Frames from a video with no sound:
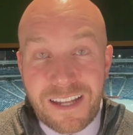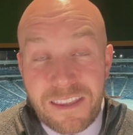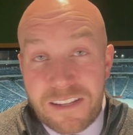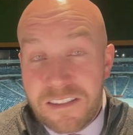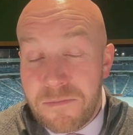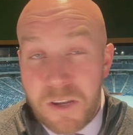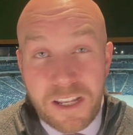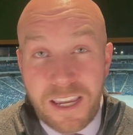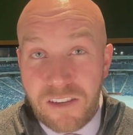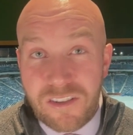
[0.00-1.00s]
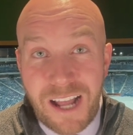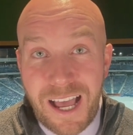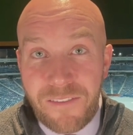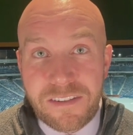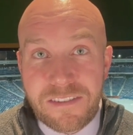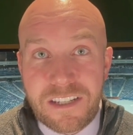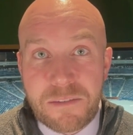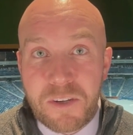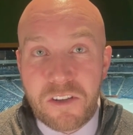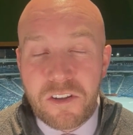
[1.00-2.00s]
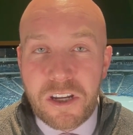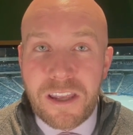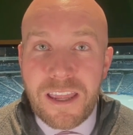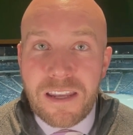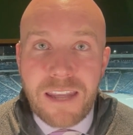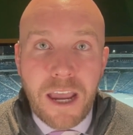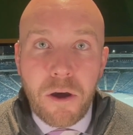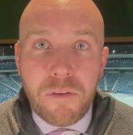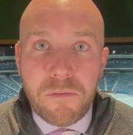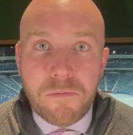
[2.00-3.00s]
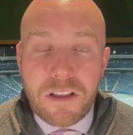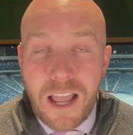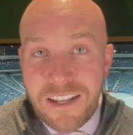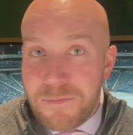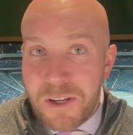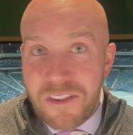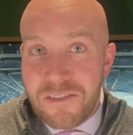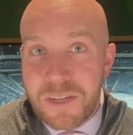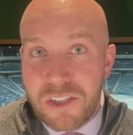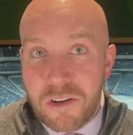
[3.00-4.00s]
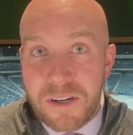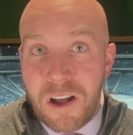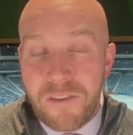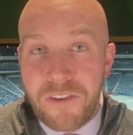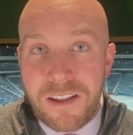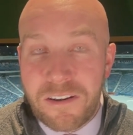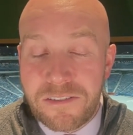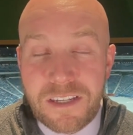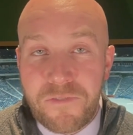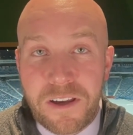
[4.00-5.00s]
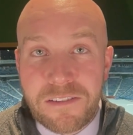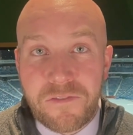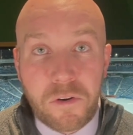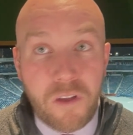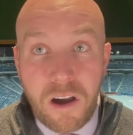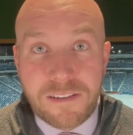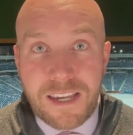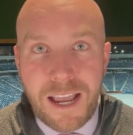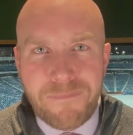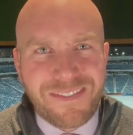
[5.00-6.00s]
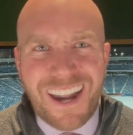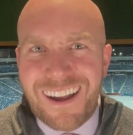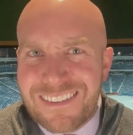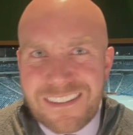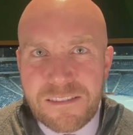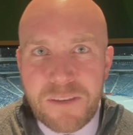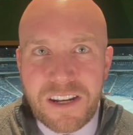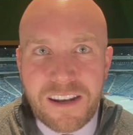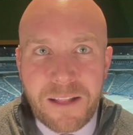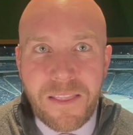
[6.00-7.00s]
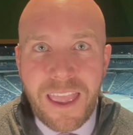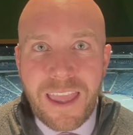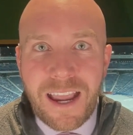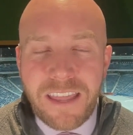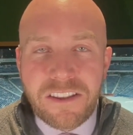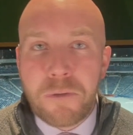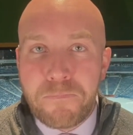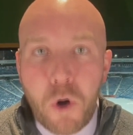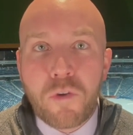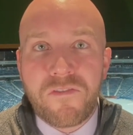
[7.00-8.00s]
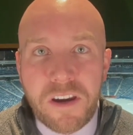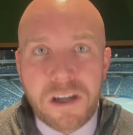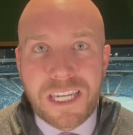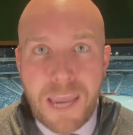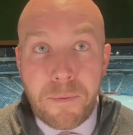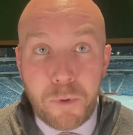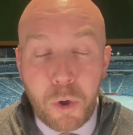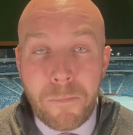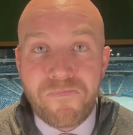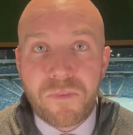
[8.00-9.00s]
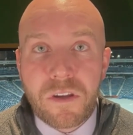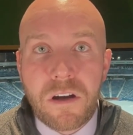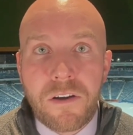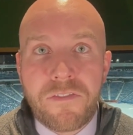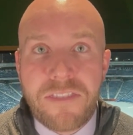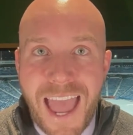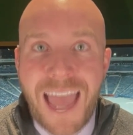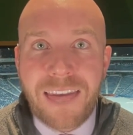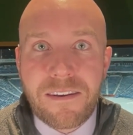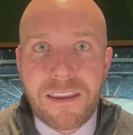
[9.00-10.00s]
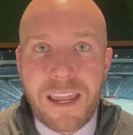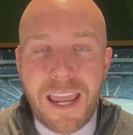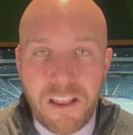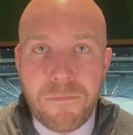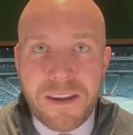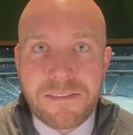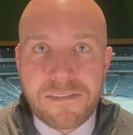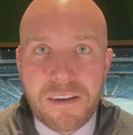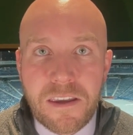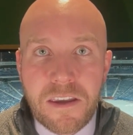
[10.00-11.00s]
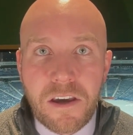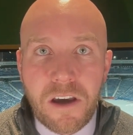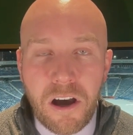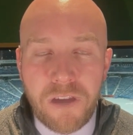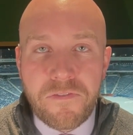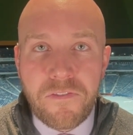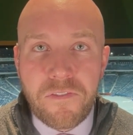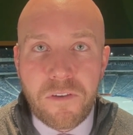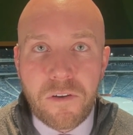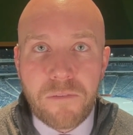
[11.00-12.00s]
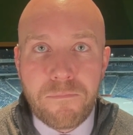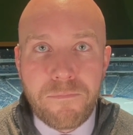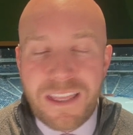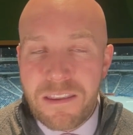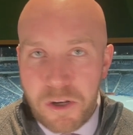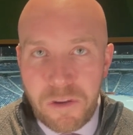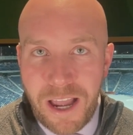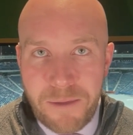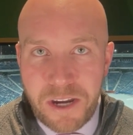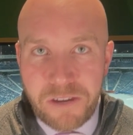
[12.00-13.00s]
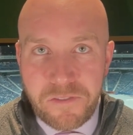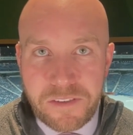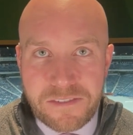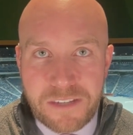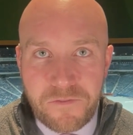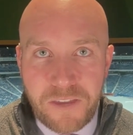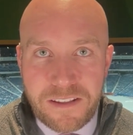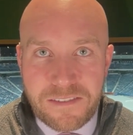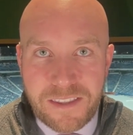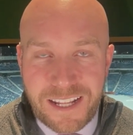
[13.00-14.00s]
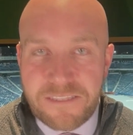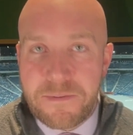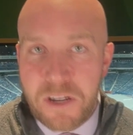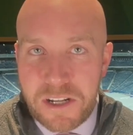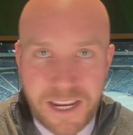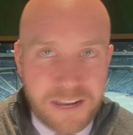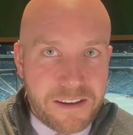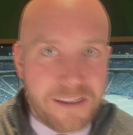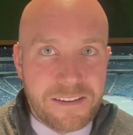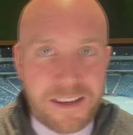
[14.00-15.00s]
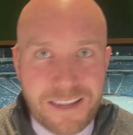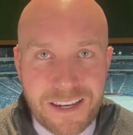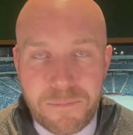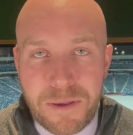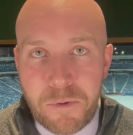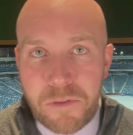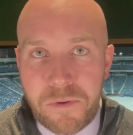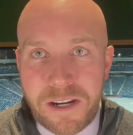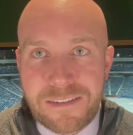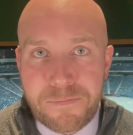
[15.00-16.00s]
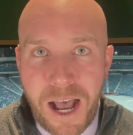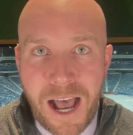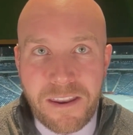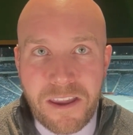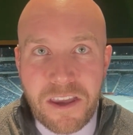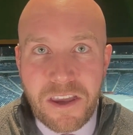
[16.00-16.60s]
I think his communication obviously has been good. Now, Klein's been in this McDermott offense or defense for a long time. Dodson's been in it. I think they're both very capable of that element of being the middle linebacker for this defense, and that's communicating and getting people in the right spot.